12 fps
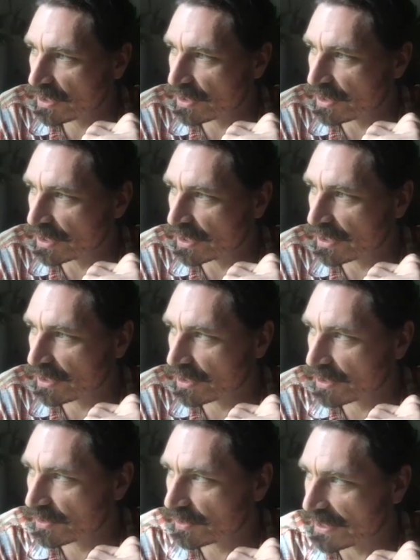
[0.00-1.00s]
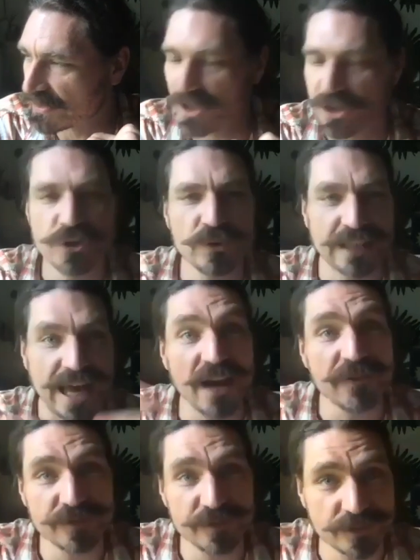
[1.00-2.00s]
the like the new
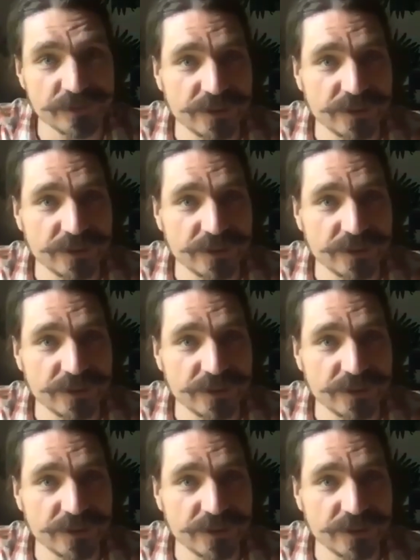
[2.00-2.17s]
left.